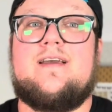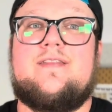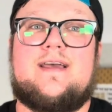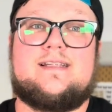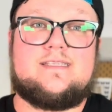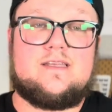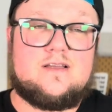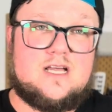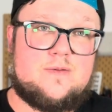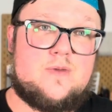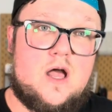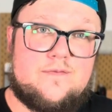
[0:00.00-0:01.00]
that's going to
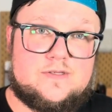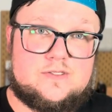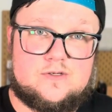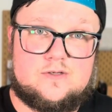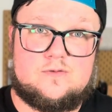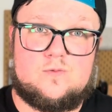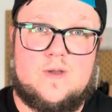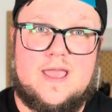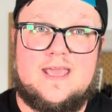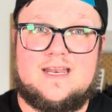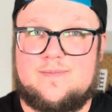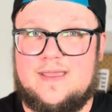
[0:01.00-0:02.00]
come off a certain
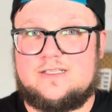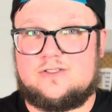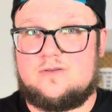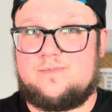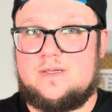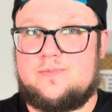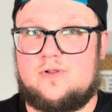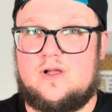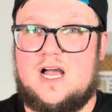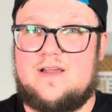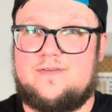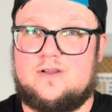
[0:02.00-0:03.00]
way, and it may turn people
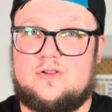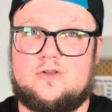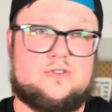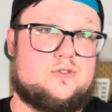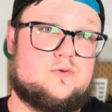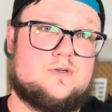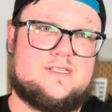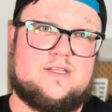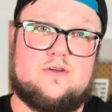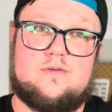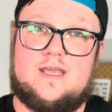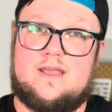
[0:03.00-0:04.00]
off and close doors that
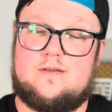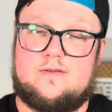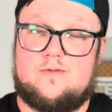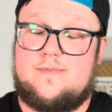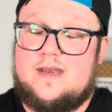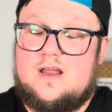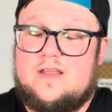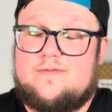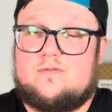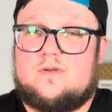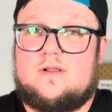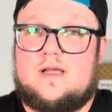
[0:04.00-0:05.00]
you may not
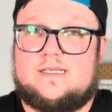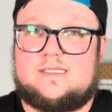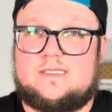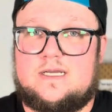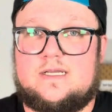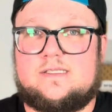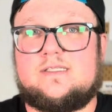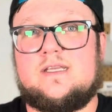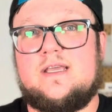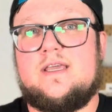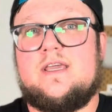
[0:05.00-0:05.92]
even realize it does.